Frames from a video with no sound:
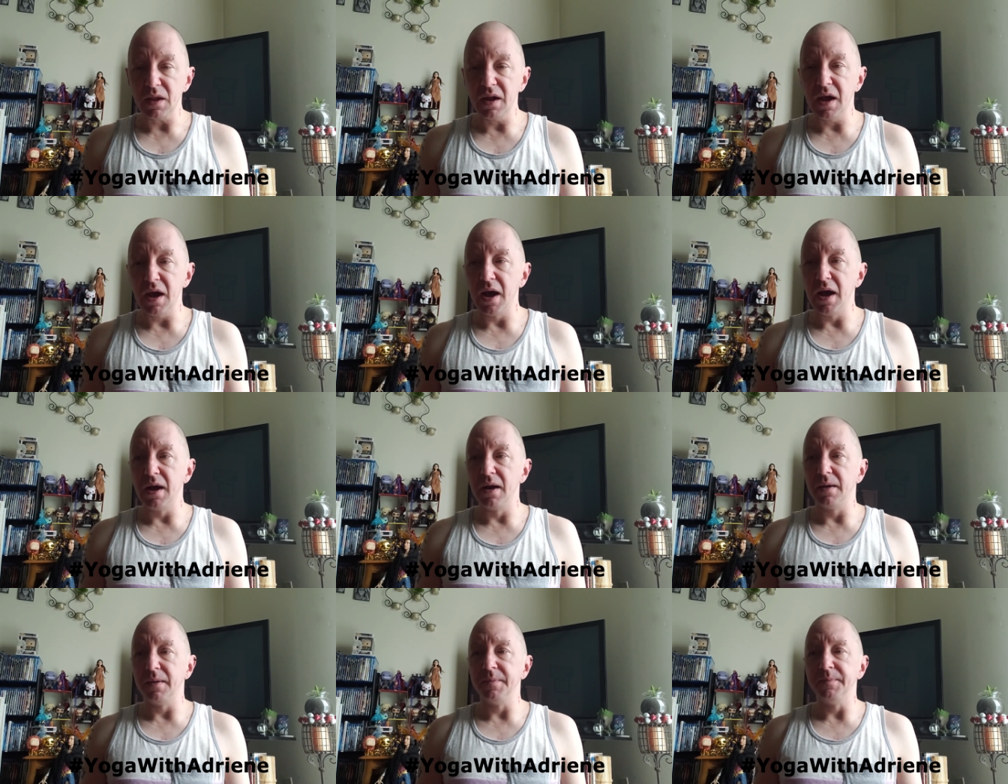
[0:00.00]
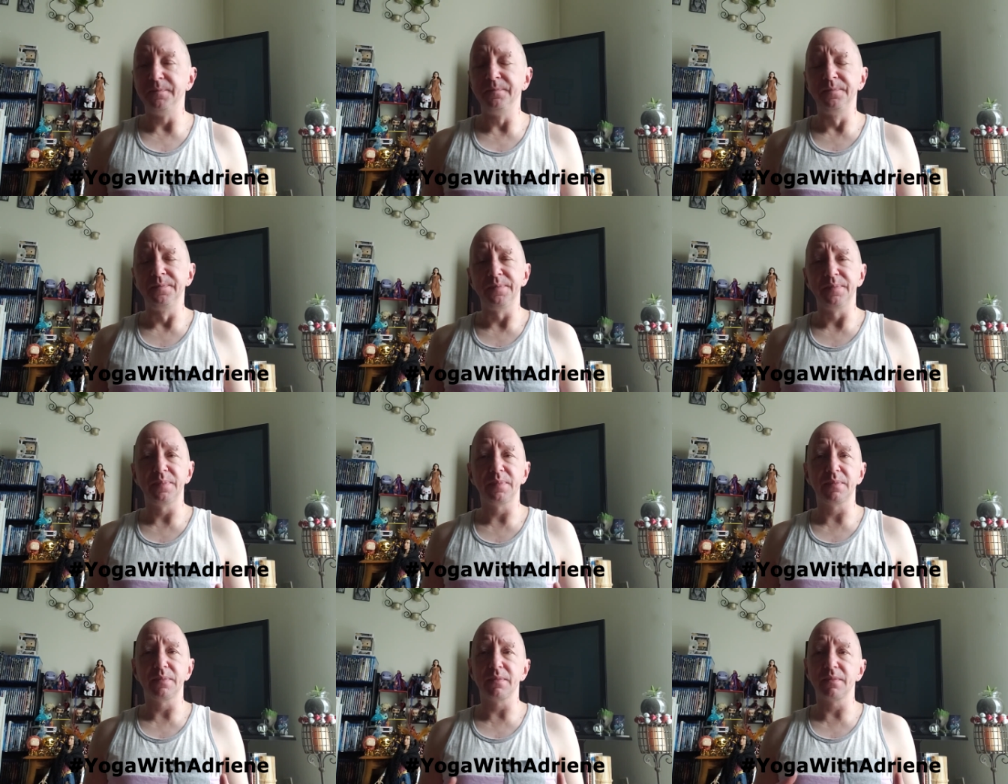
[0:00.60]
Um,
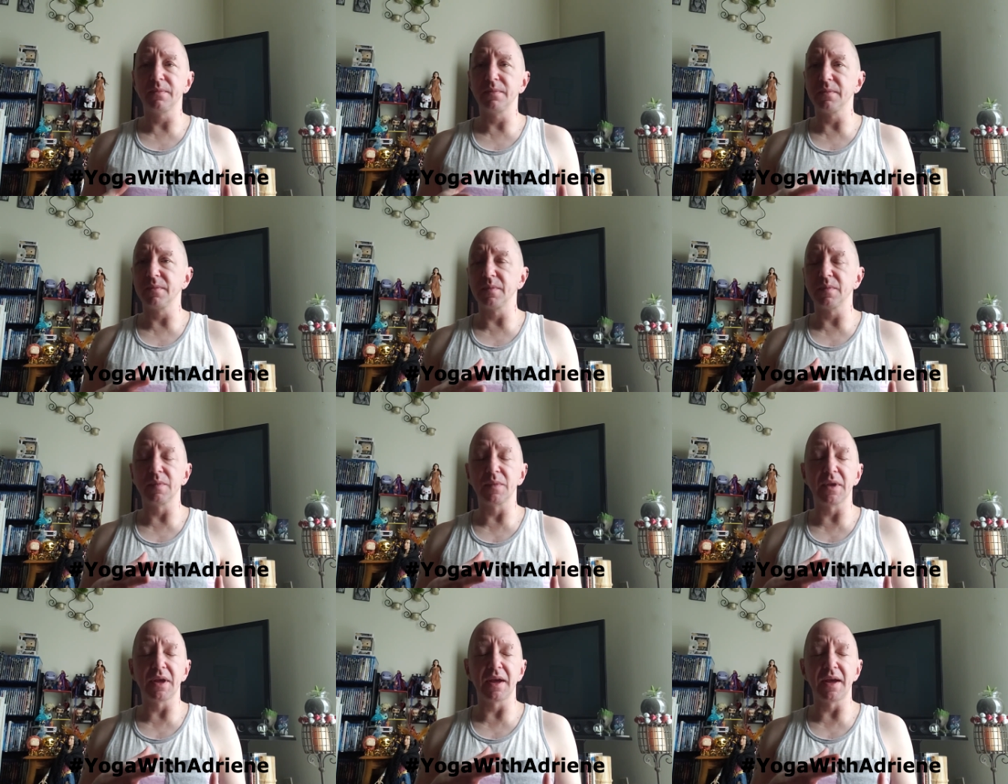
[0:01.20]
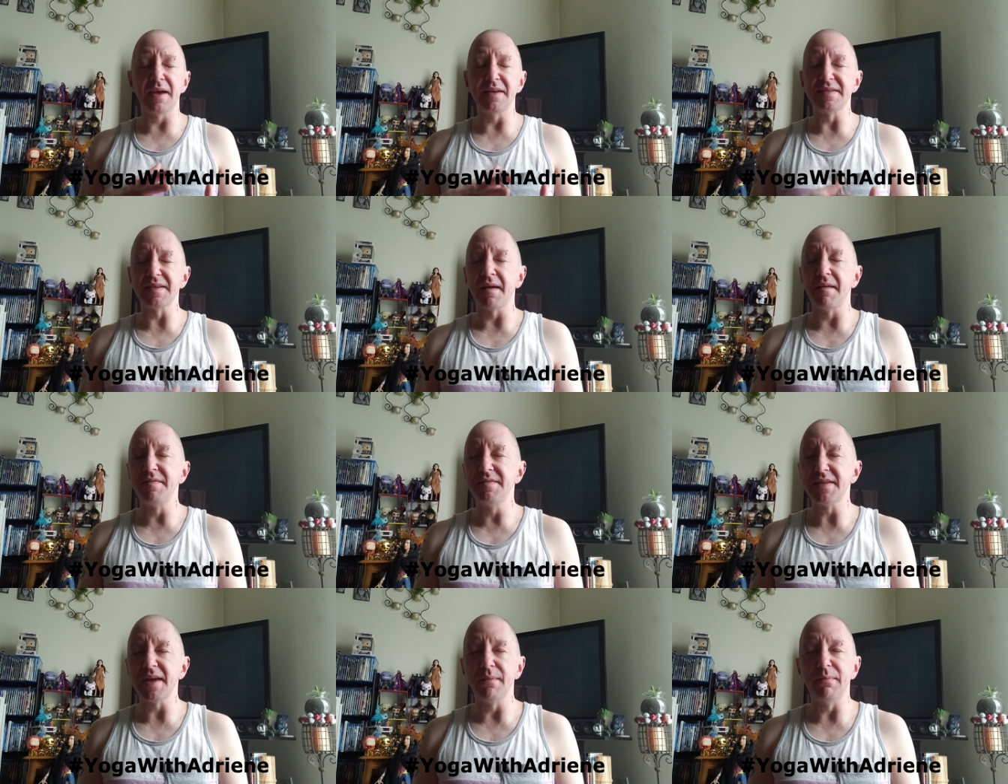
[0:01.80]
as
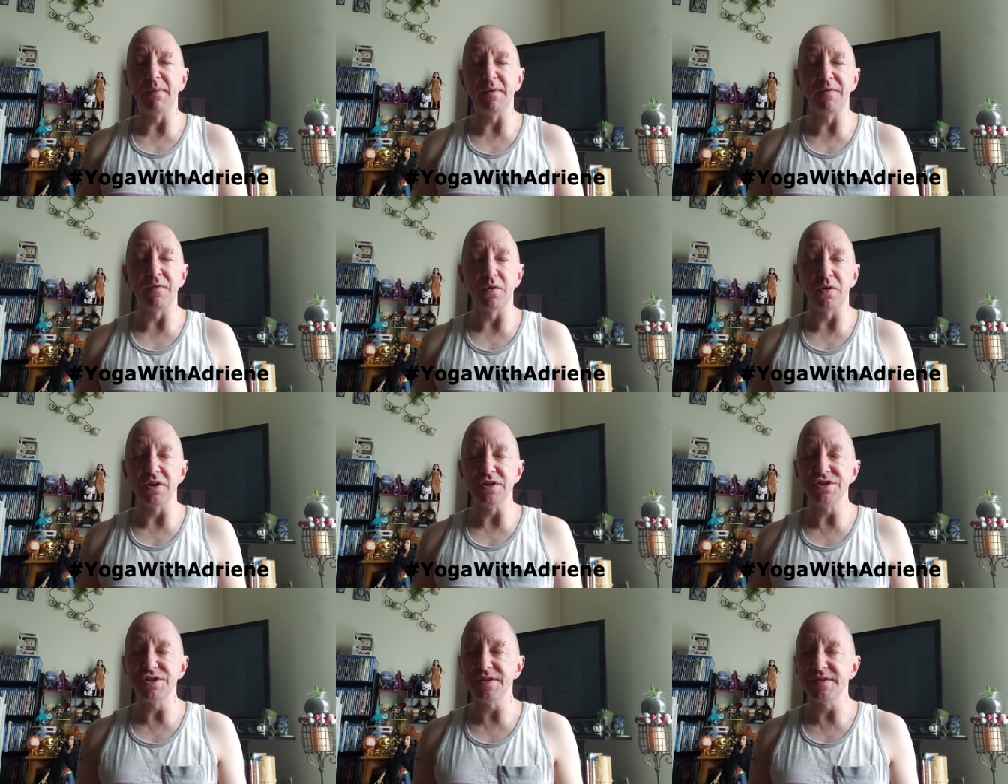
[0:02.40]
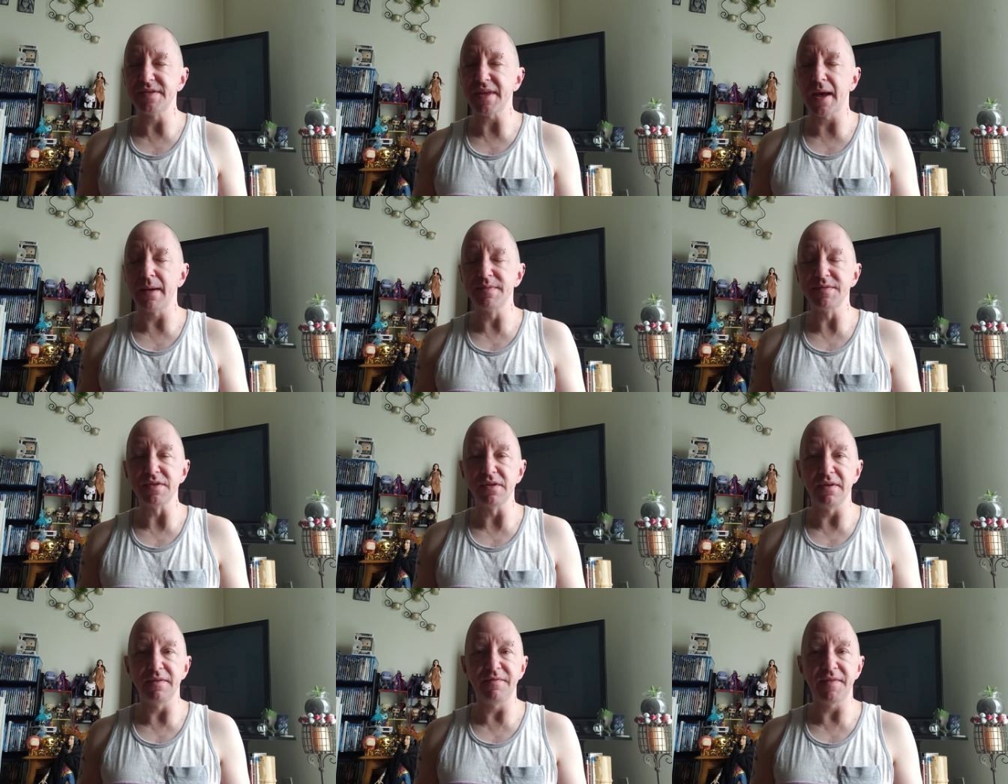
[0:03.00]
I've said before, she is
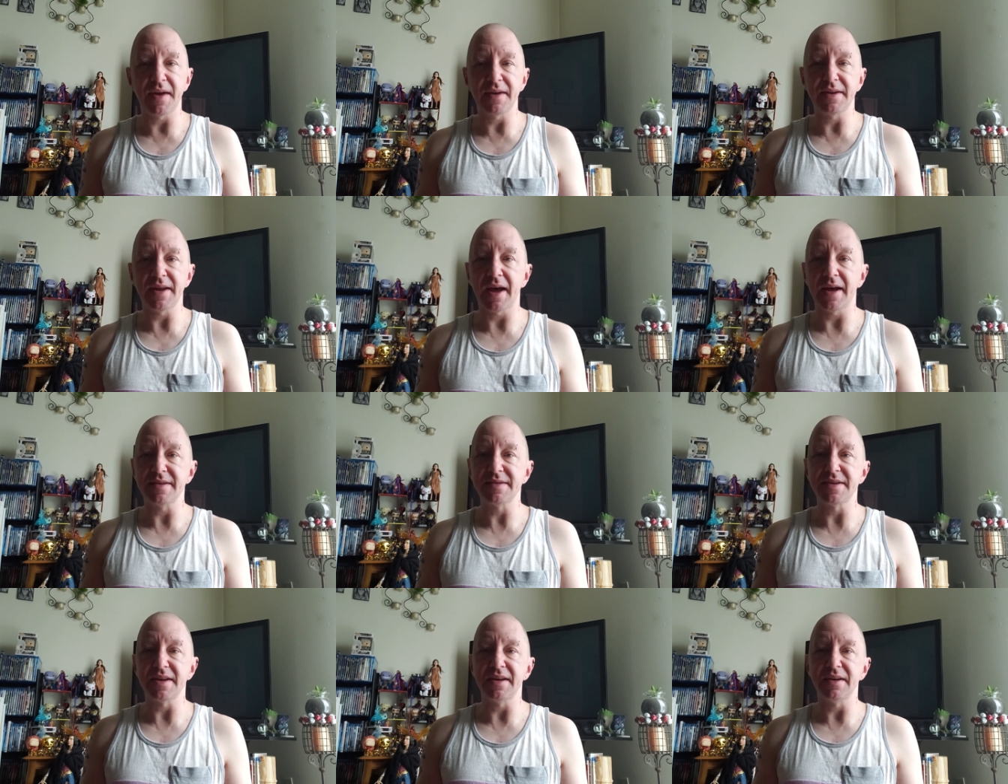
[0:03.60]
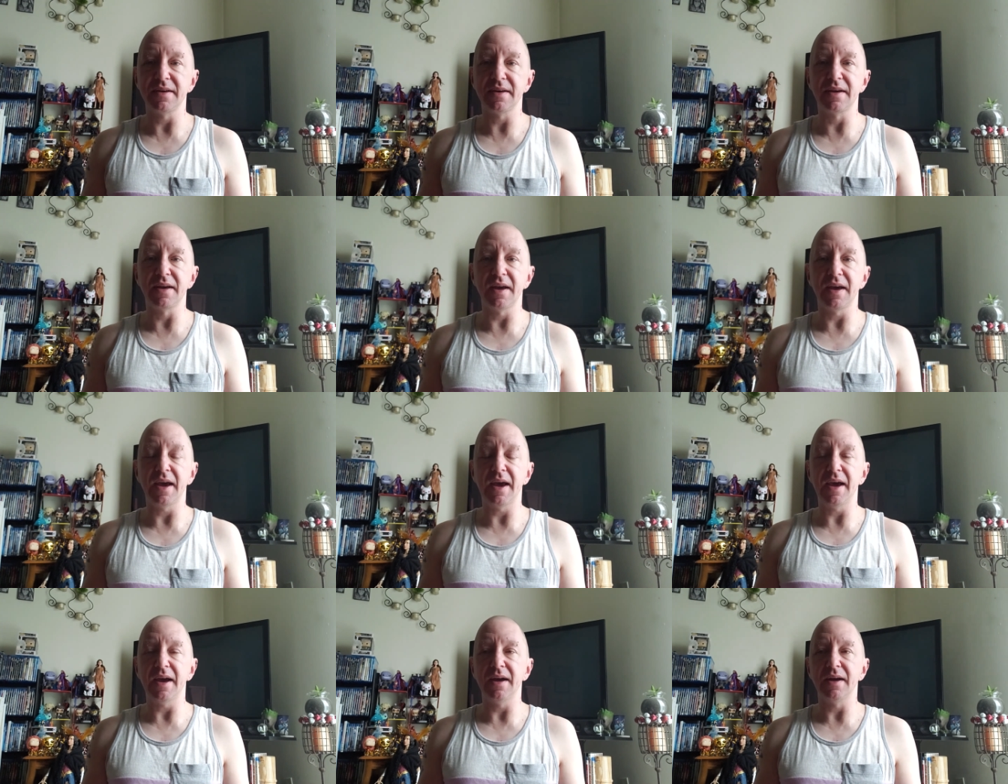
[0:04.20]
absolutely fantastic,
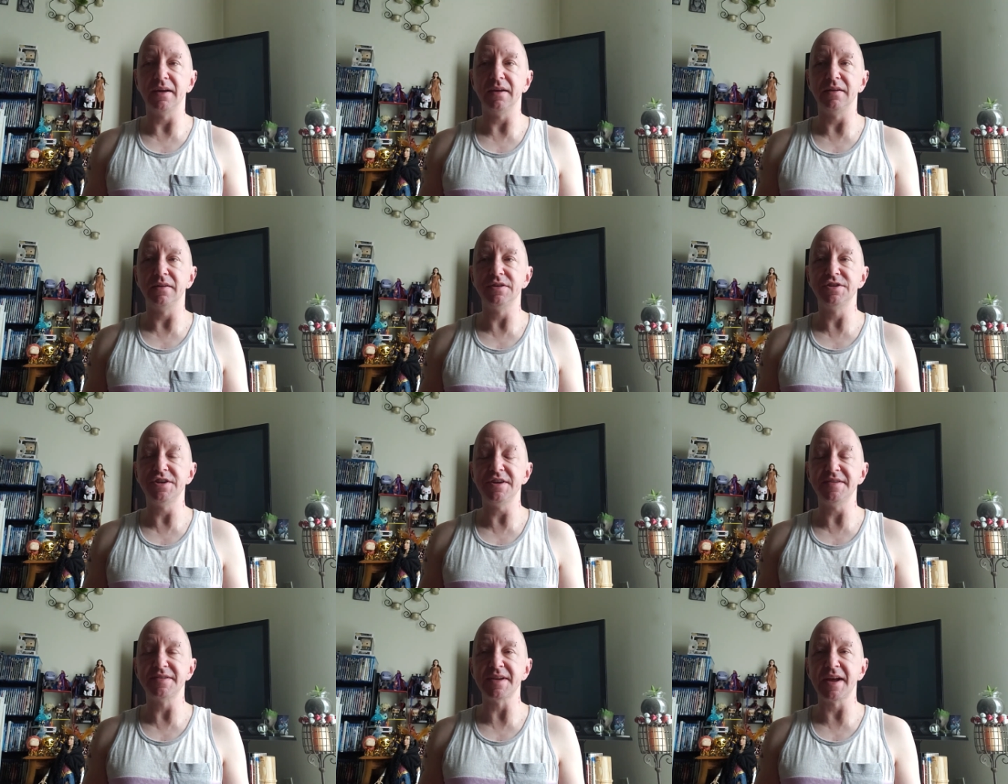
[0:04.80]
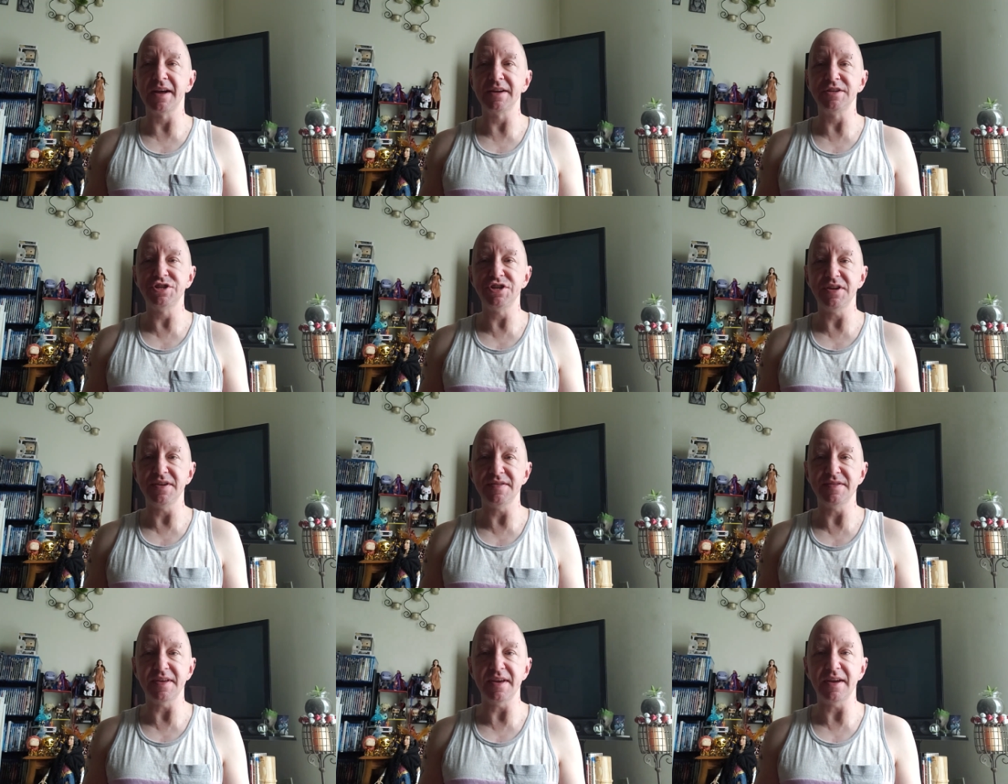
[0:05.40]
and she's not
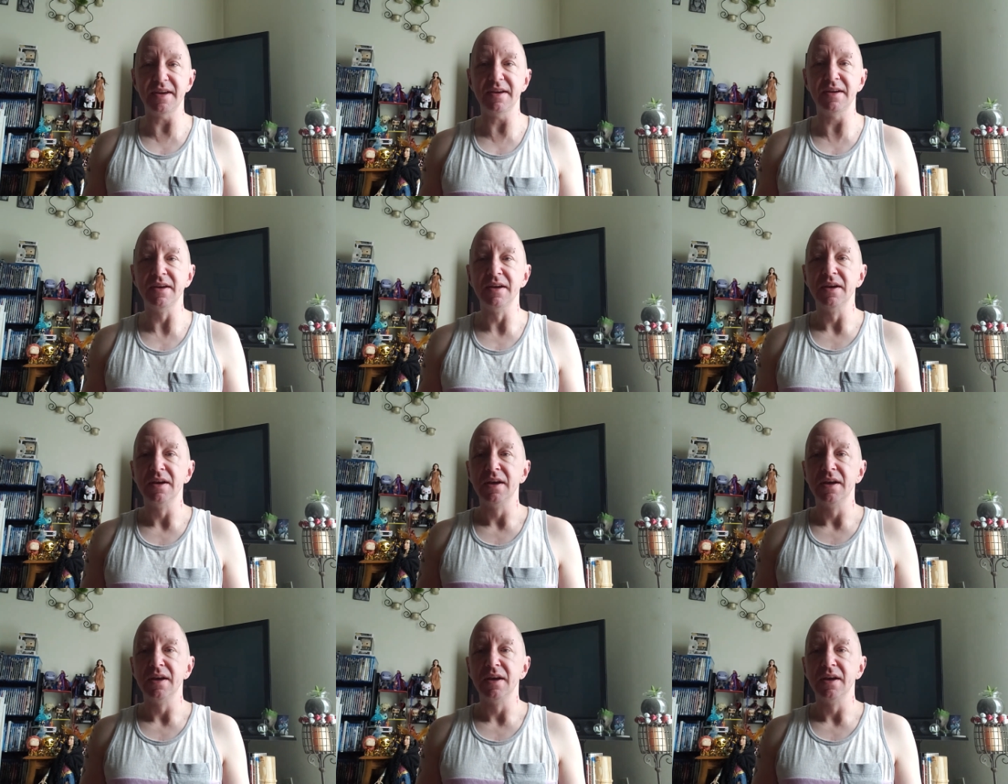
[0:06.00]
cheesy.